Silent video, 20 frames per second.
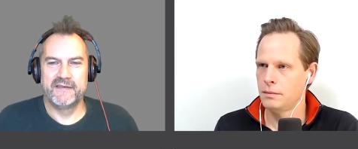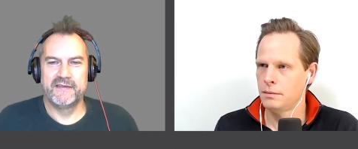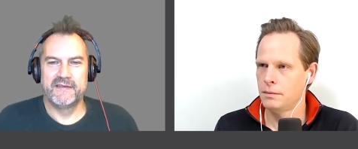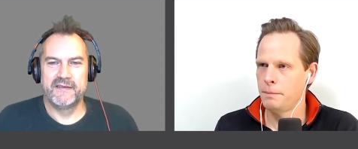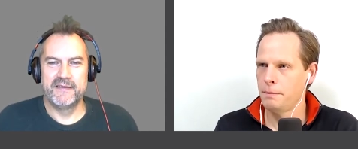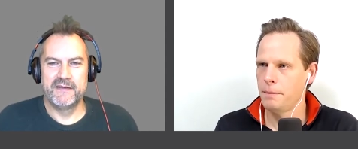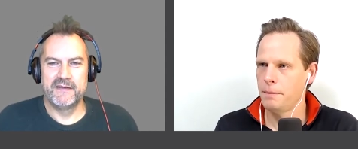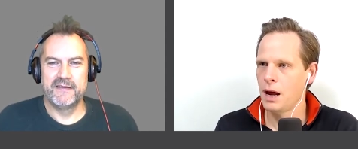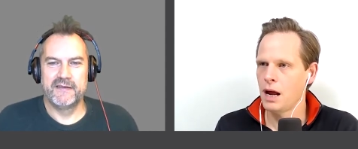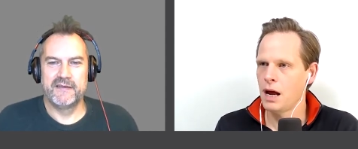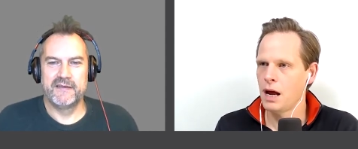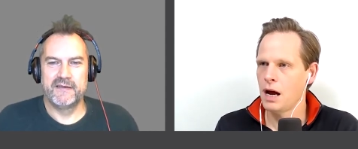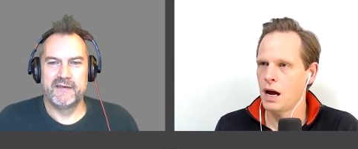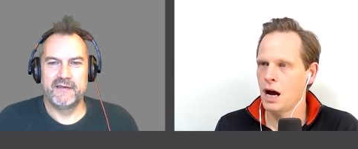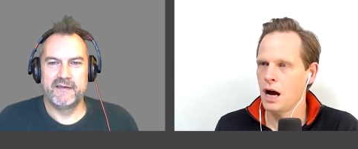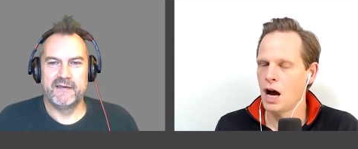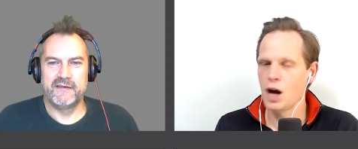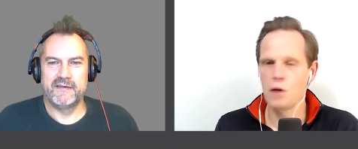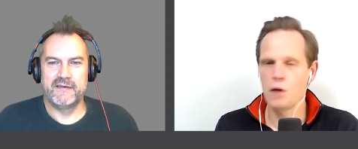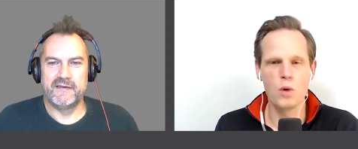Speaker 1: but
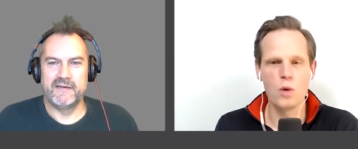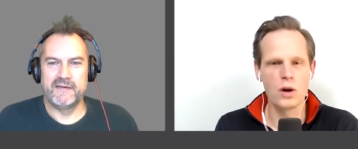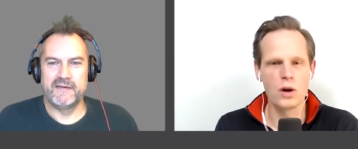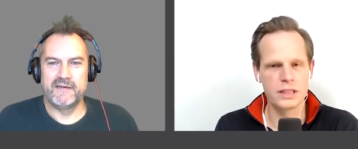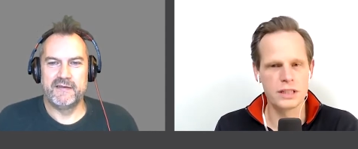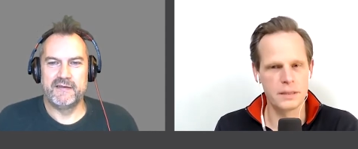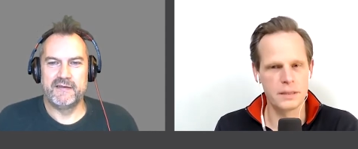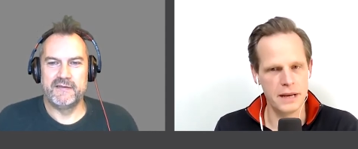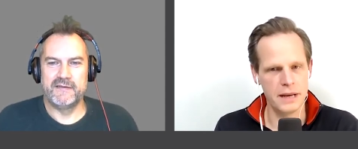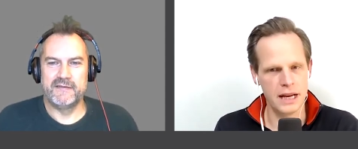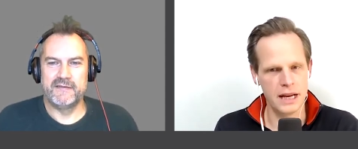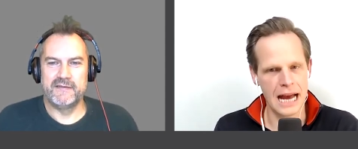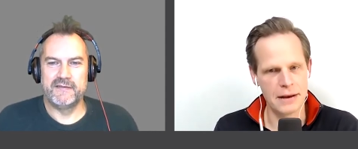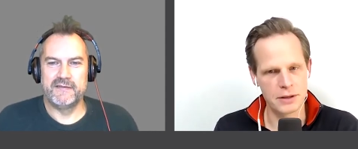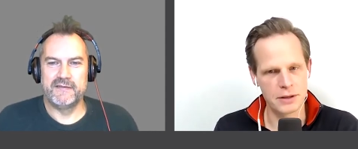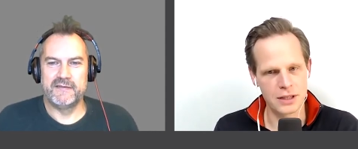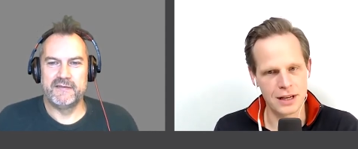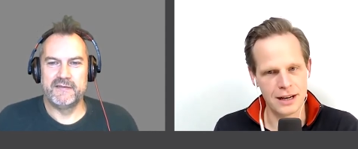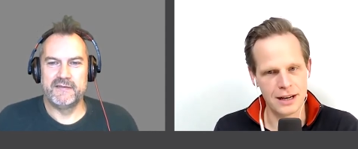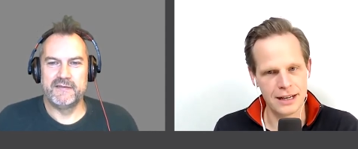I don't want to be an
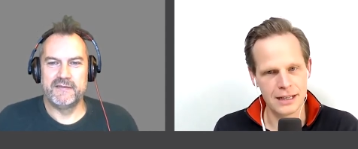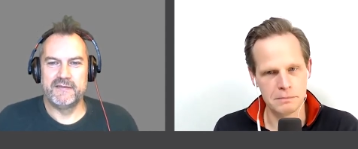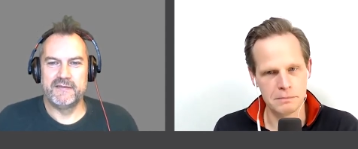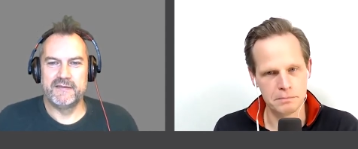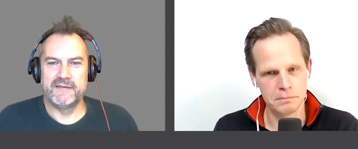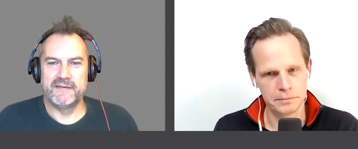outsider.